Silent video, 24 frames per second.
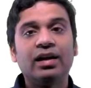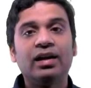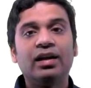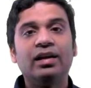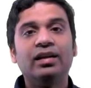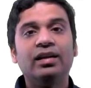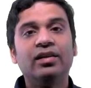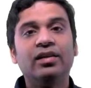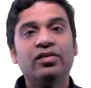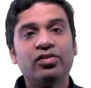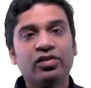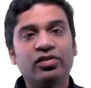
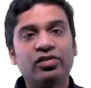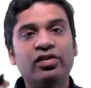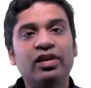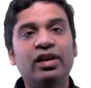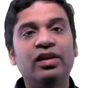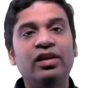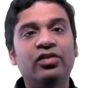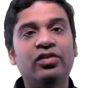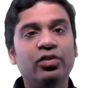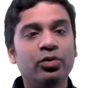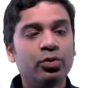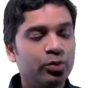This was an
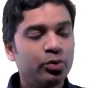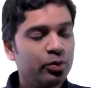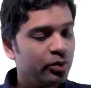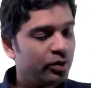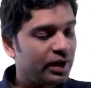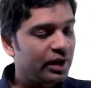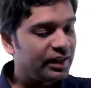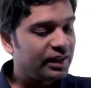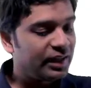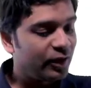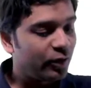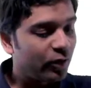issue.
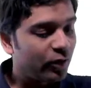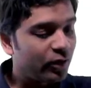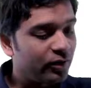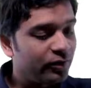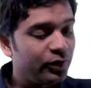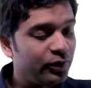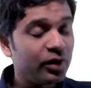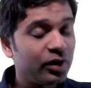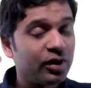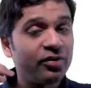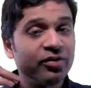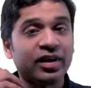I think all of
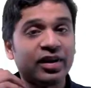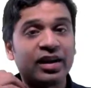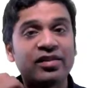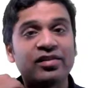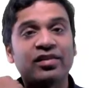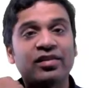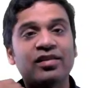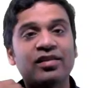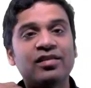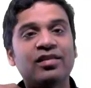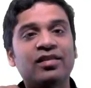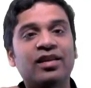you are
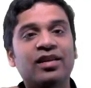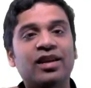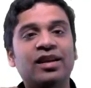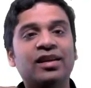freshers.